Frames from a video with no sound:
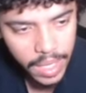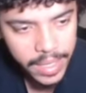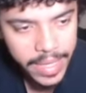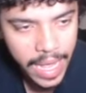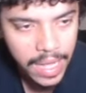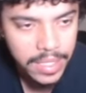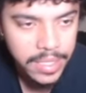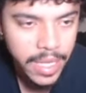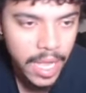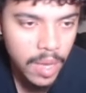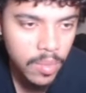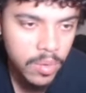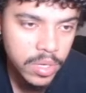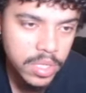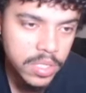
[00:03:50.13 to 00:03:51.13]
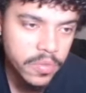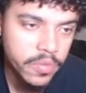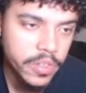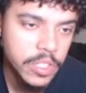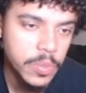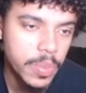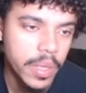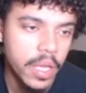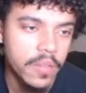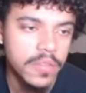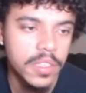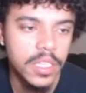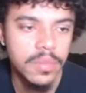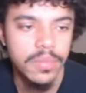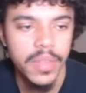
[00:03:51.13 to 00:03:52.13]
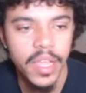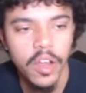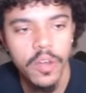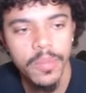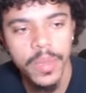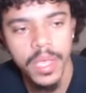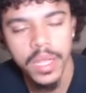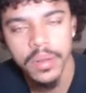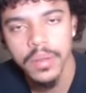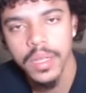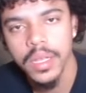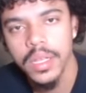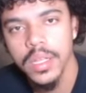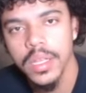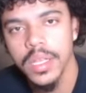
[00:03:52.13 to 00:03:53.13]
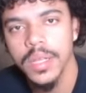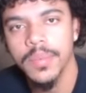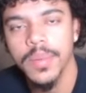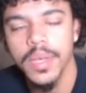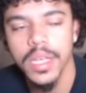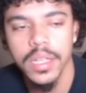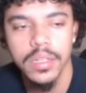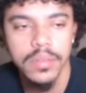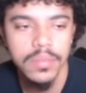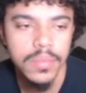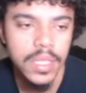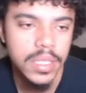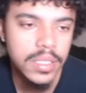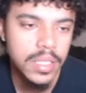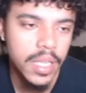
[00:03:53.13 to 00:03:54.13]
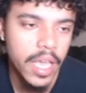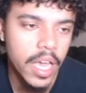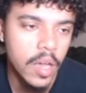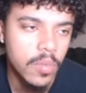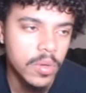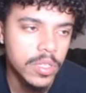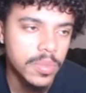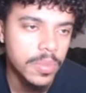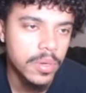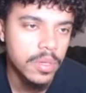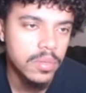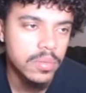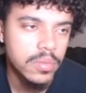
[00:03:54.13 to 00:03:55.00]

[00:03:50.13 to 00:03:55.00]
Dallas Cowboys, fringe playoff team. They are mid, but it's the Cowboys, bro.